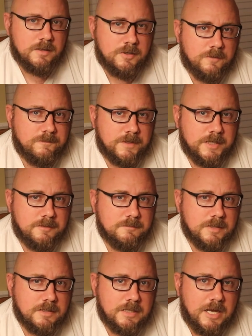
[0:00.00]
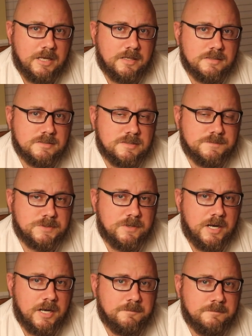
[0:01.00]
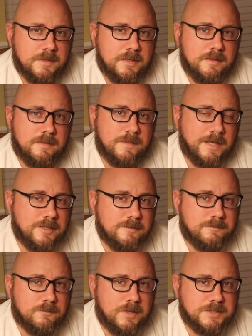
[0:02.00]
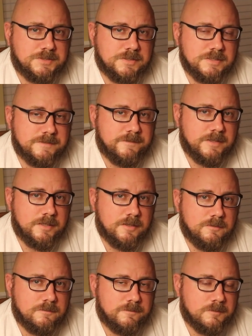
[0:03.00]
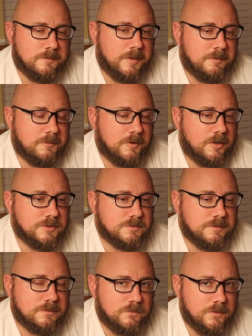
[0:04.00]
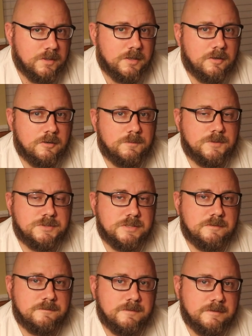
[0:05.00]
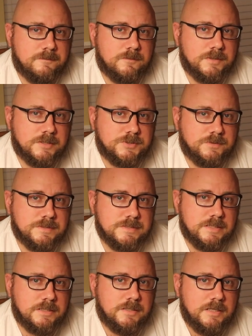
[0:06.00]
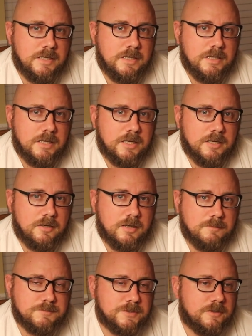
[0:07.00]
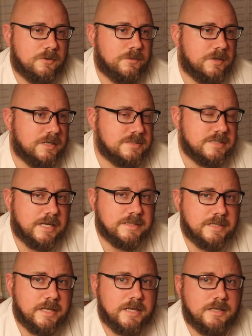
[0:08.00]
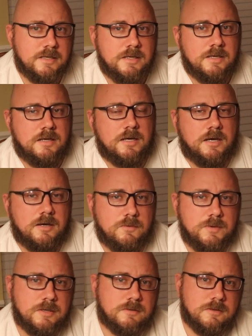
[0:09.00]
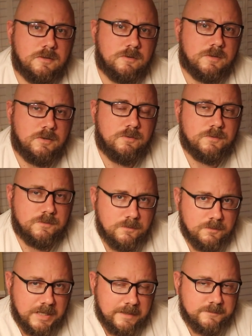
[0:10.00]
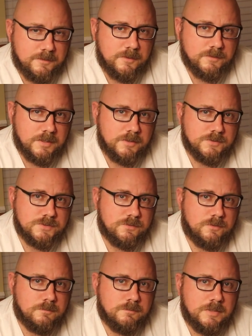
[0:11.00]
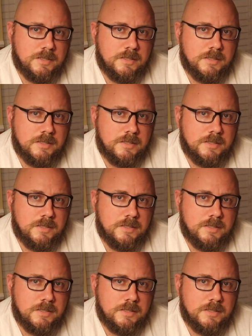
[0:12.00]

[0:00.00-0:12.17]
Don't forget, like, subscribe. Thank you for watching this video. From the bottom of our hearts, we really are appreciative of everyone that joins in. I'm sorry we're inside today. We are literally going through an afternoon thunderstorm.